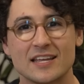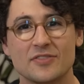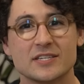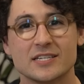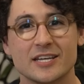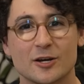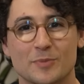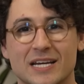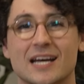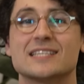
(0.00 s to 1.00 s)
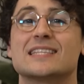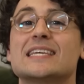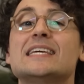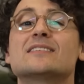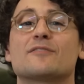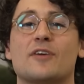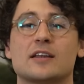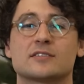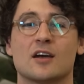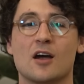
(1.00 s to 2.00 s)
in this tier, because these
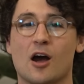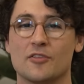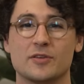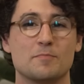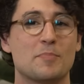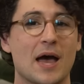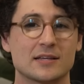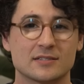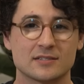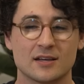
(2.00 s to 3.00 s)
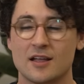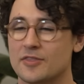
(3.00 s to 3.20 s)
events are the best,